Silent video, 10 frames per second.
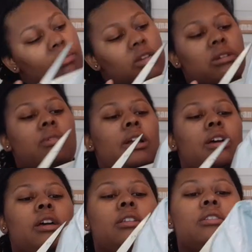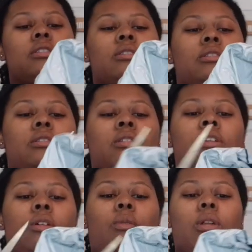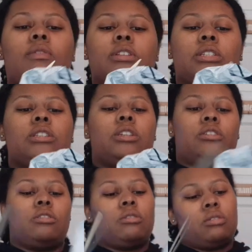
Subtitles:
make sure I'm not cutting whatever is in here.